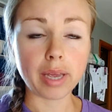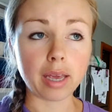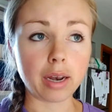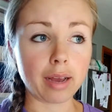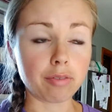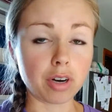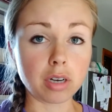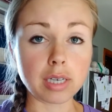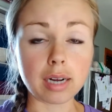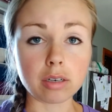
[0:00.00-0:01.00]
And after our
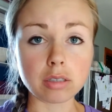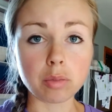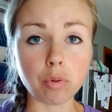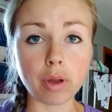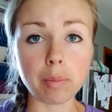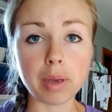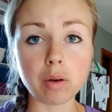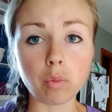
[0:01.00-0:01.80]
doctor's appointment,